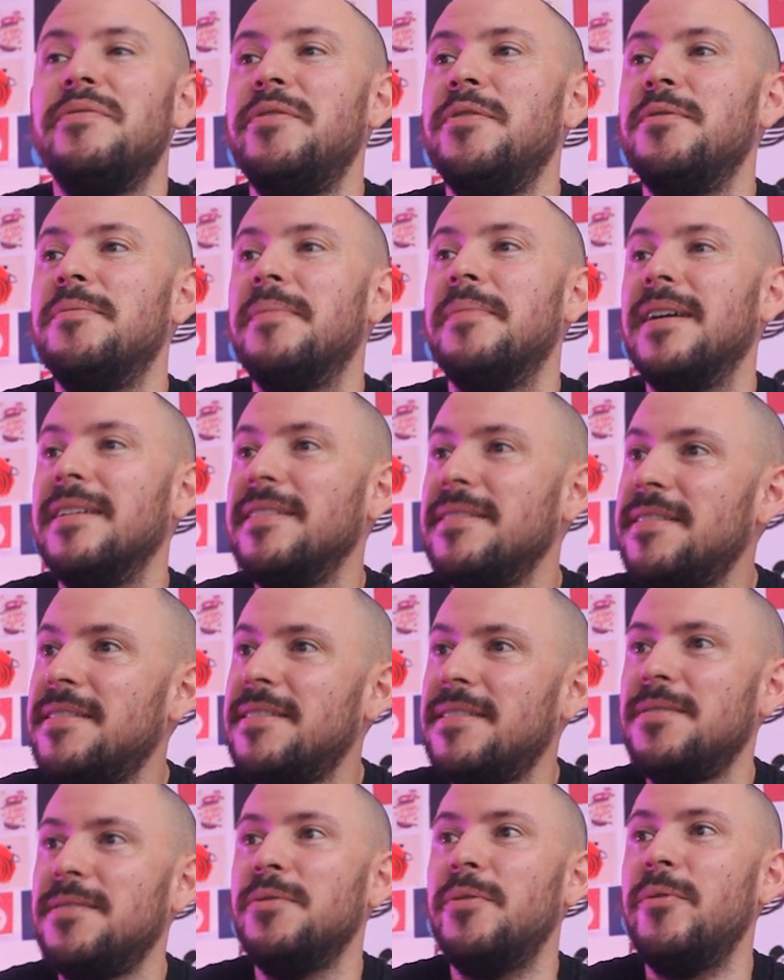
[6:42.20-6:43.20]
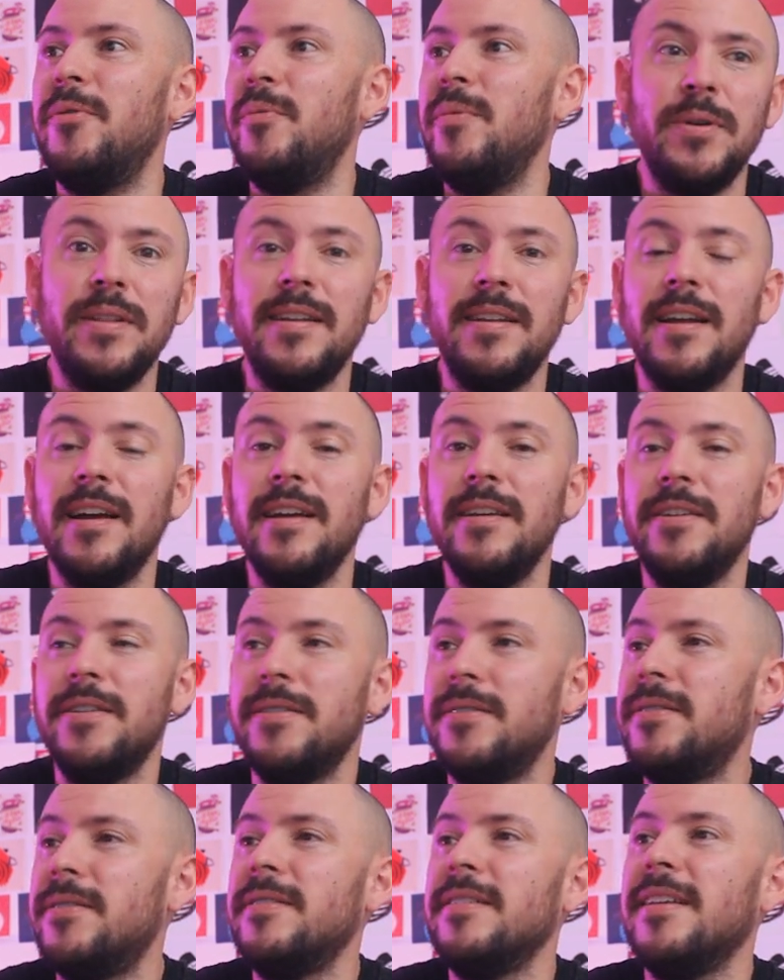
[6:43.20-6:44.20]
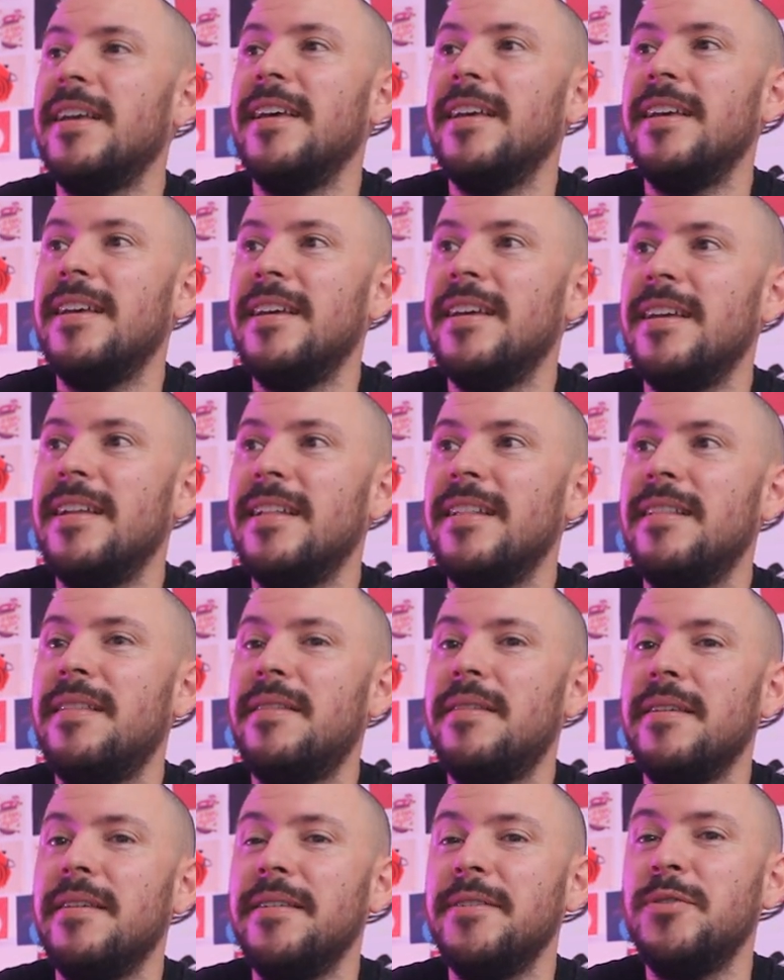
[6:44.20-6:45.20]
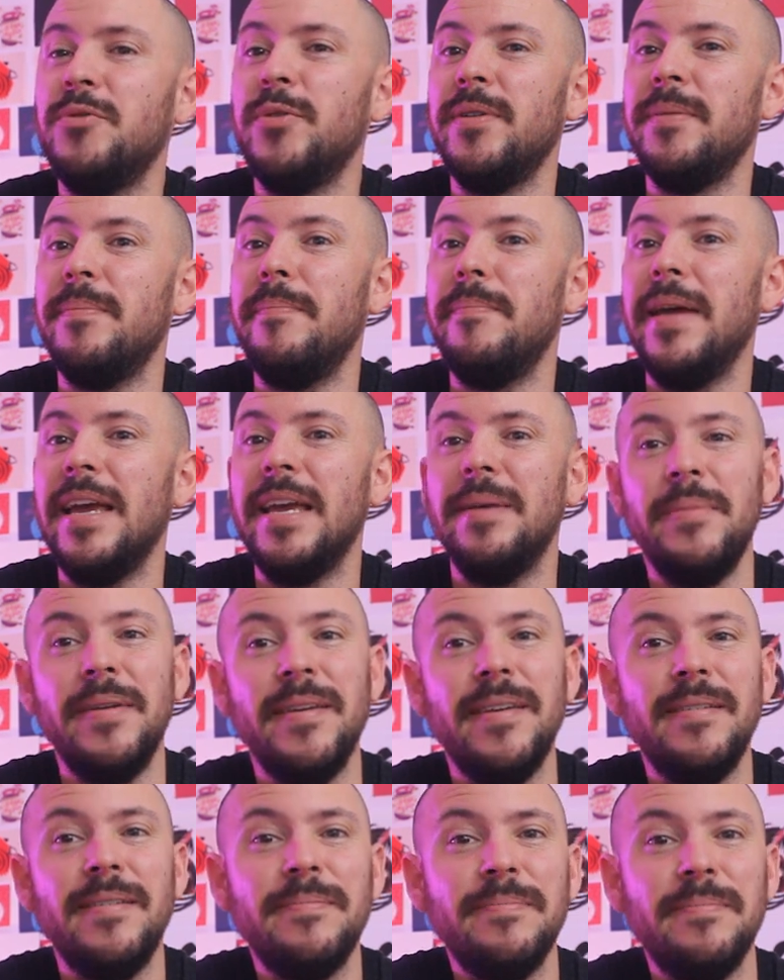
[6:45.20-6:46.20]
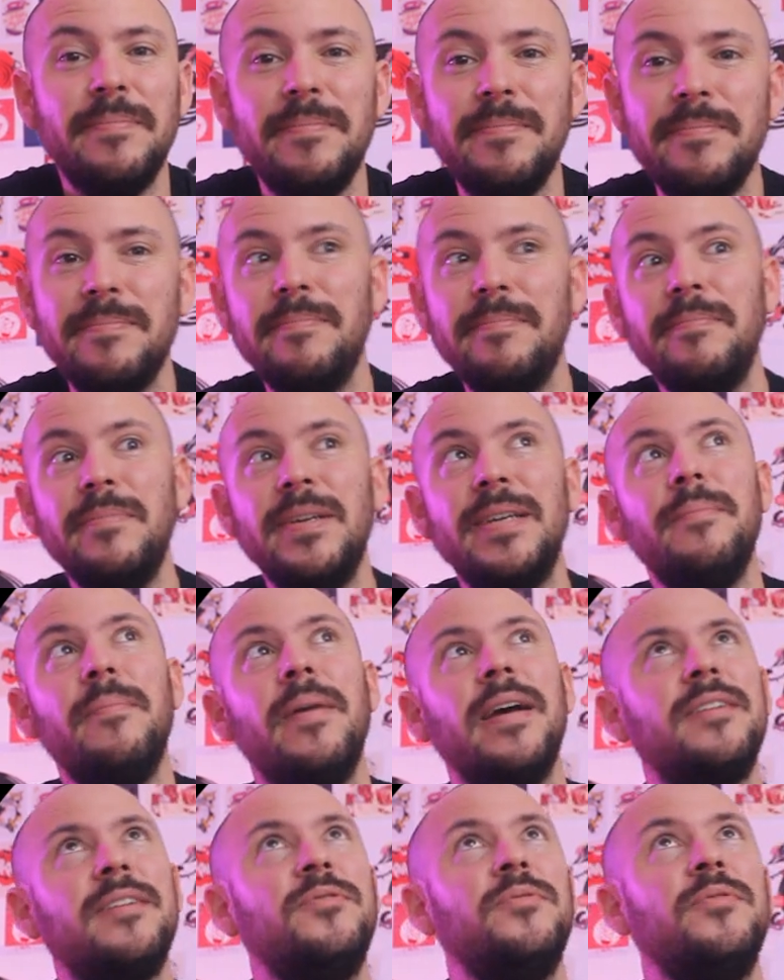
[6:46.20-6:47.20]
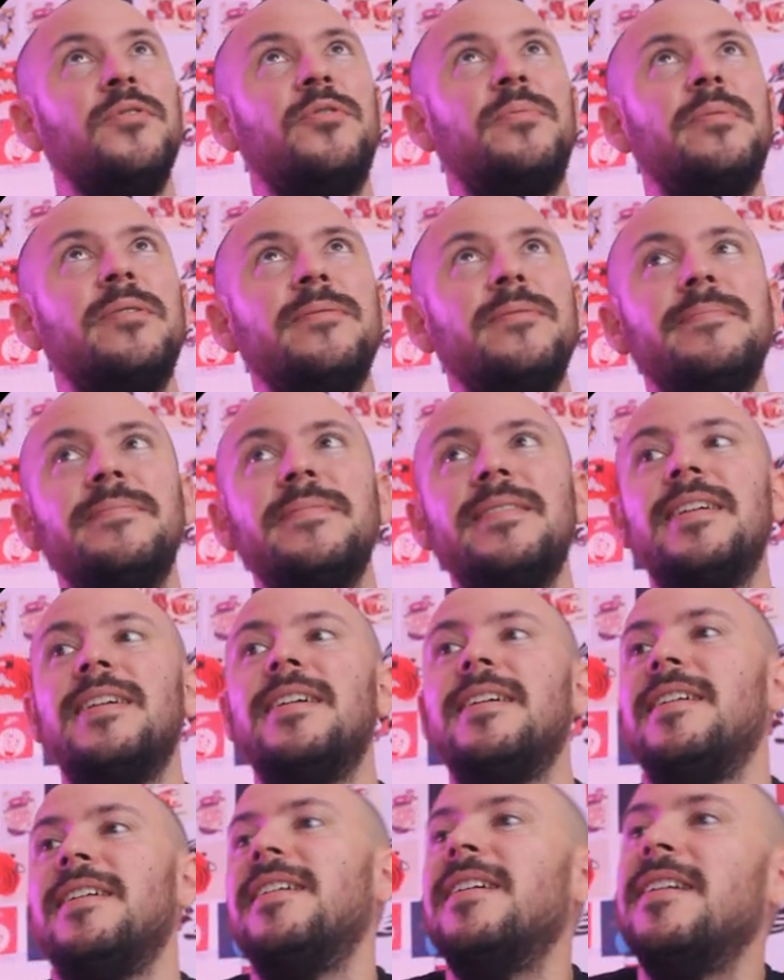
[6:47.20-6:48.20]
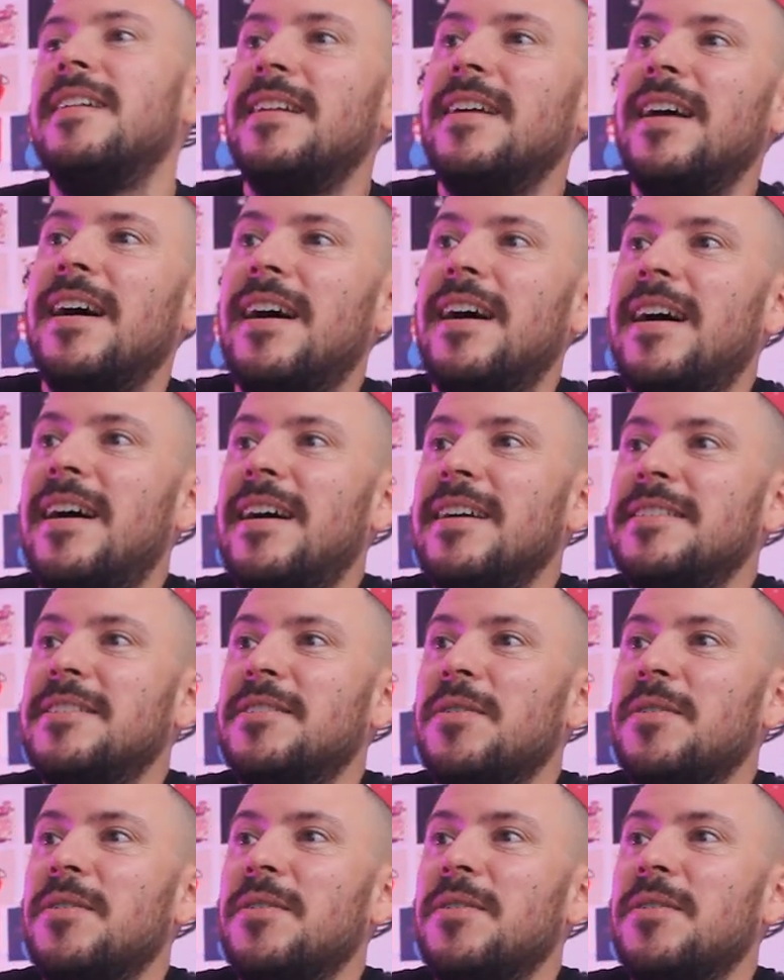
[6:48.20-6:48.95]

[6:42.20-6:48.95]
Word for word: a few months or within a year and things will maybe be back to normal. Uh,